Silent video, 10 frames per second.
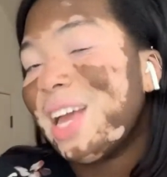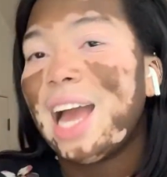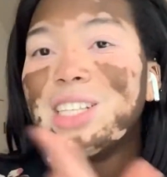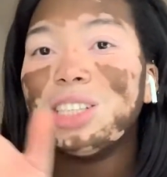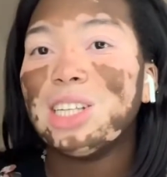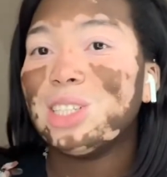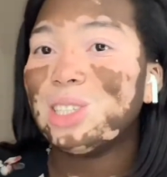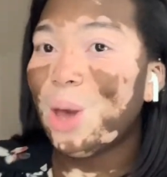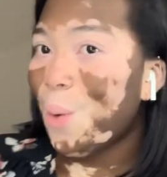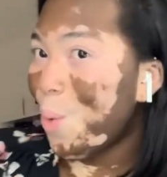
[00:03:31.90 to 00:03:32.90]
I just look
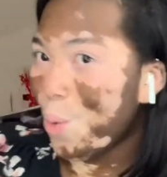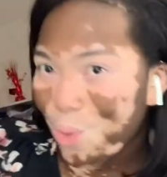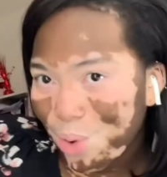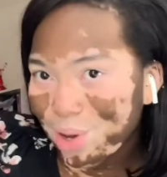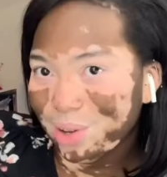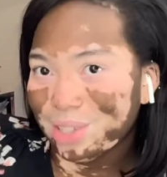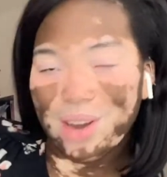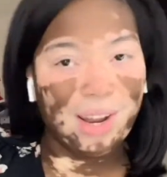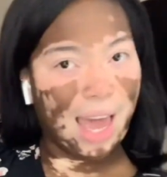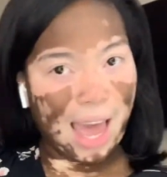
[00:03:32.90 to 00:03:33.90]
so cool,
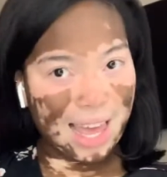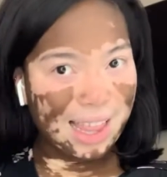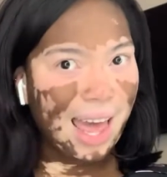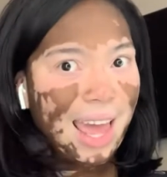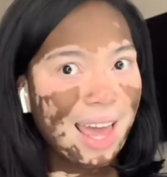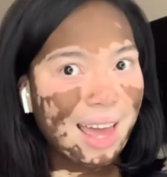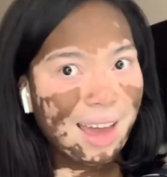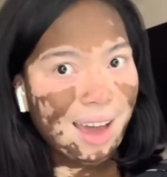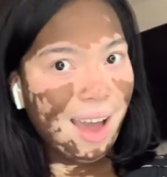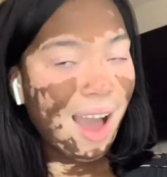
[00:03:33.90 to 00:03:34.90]
don't I?
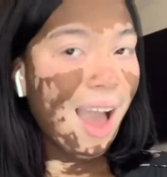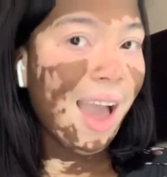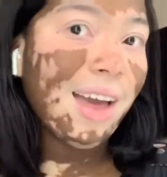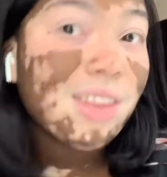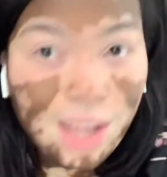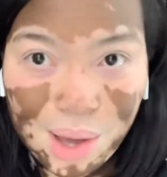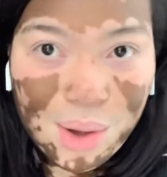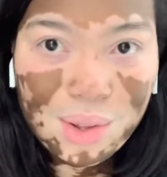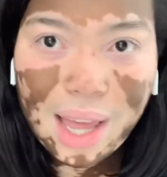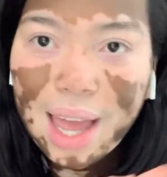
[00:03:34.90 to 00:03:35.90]
Like,
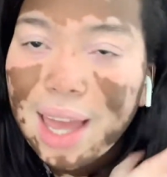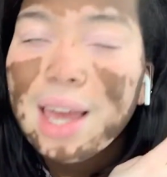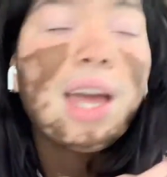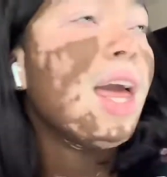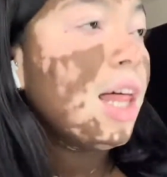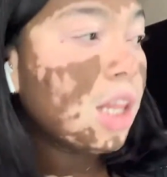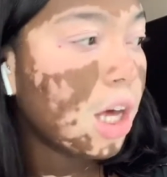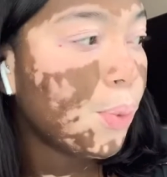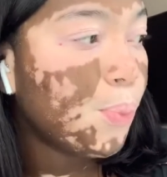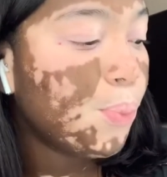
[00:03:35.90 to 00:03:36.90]

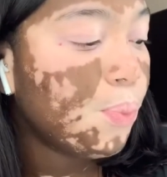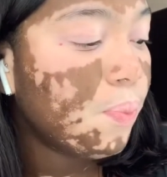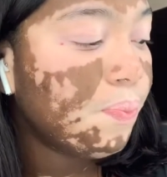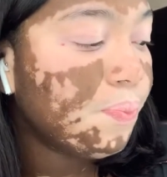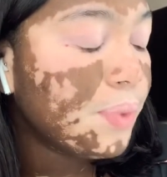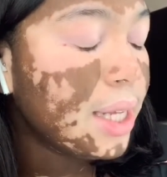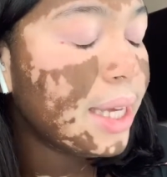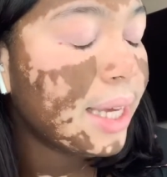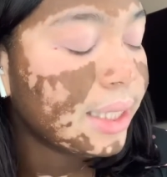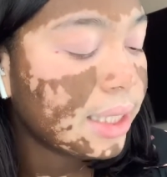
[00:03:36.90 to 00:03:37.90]
hello,
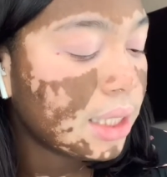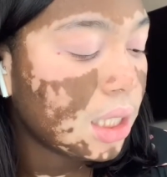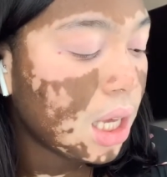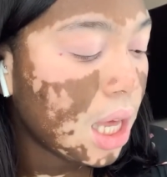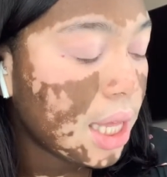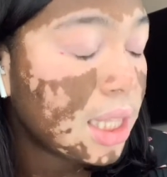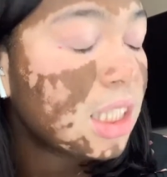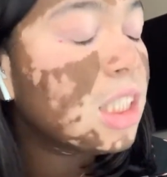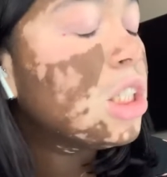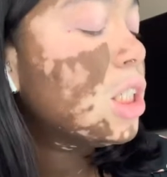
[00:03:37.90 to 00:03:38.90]
yes,
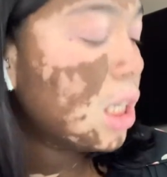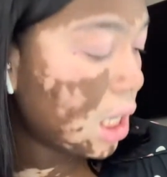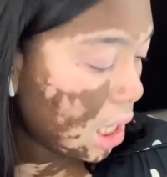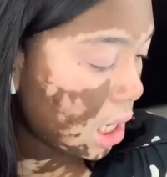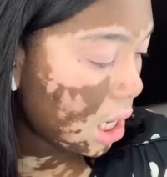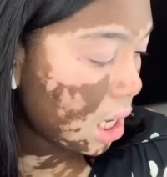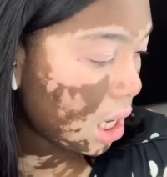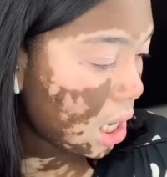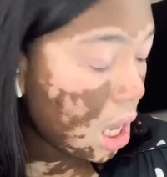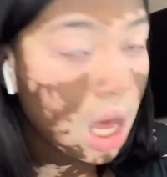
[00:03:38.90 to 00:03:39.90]
this is she.
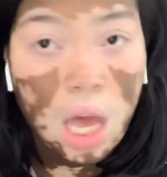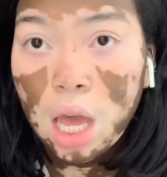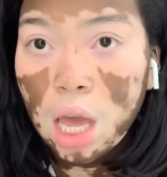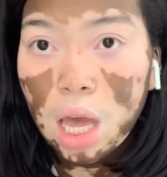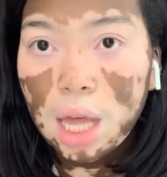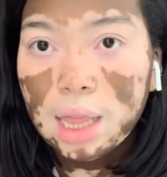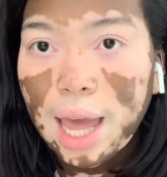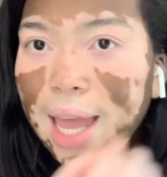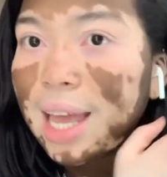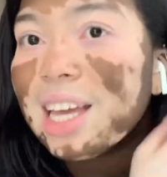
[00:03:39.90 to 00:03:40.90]

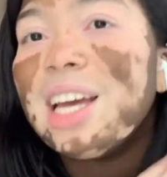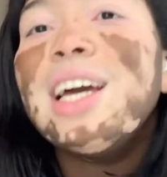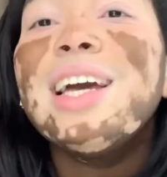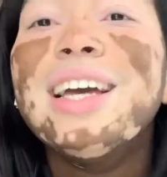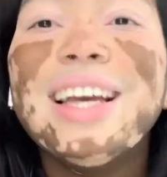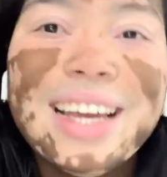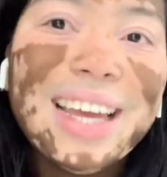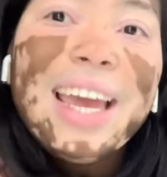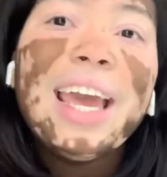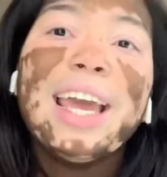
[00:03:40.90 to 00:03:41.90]
Like,
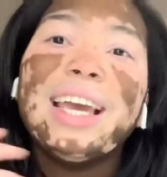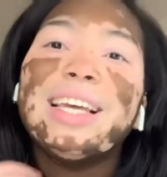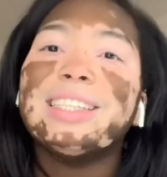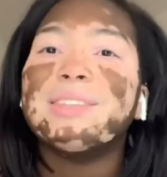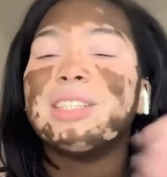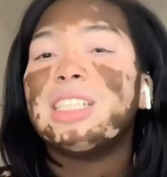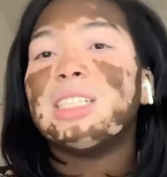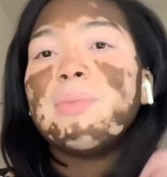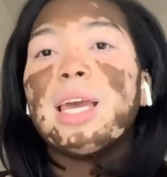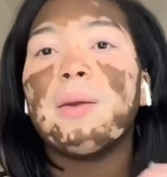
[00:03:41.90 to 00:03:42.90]
it's
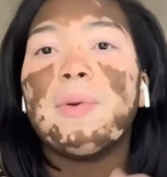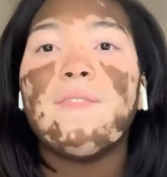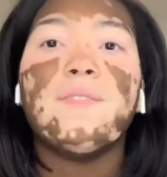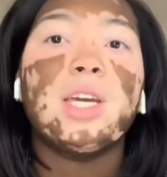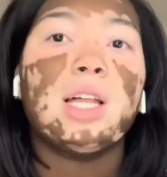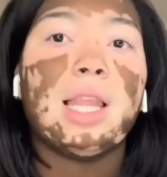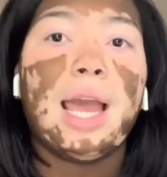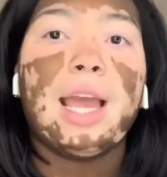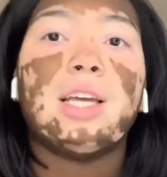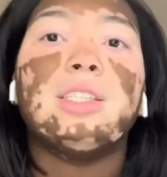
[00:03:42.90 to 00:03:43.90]
just making me feel
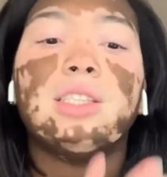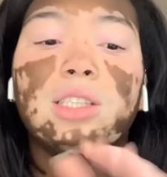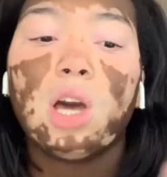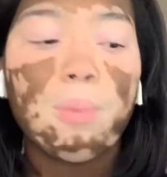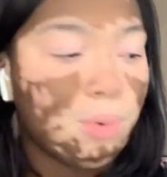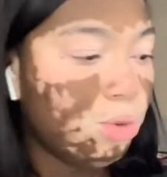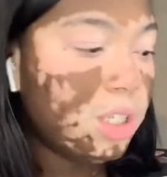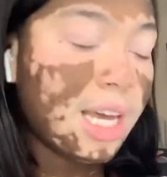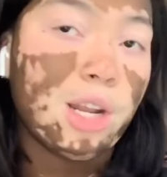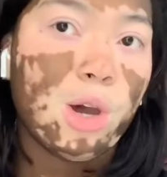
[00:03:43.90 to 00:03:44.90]
like so
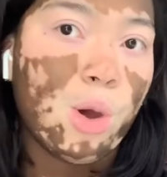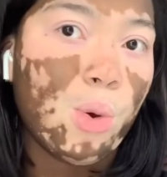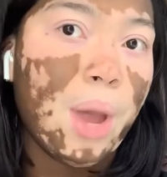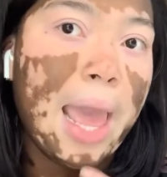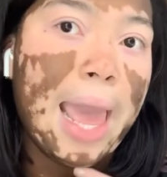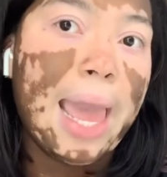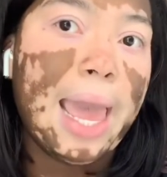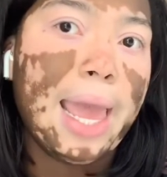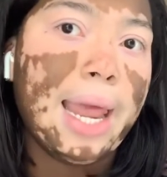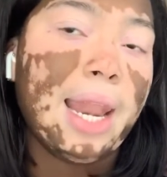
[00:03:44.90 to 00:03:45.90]
bougetto,
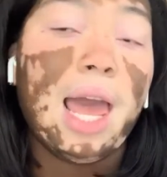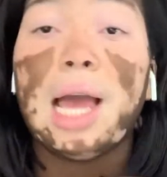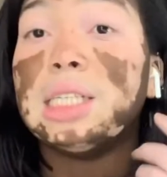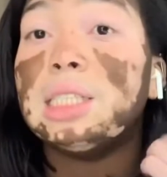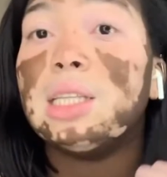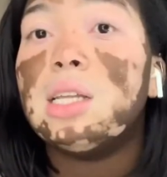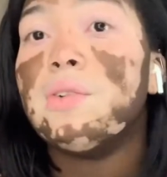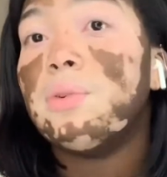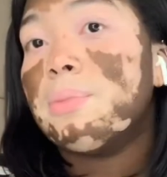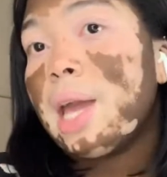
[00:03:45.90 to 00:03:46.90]
and I just
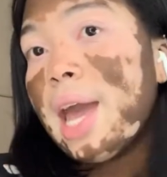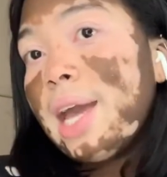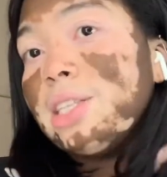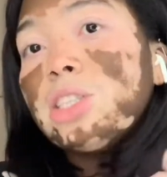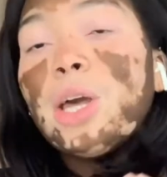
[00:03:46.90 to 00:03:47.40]
love them, guys.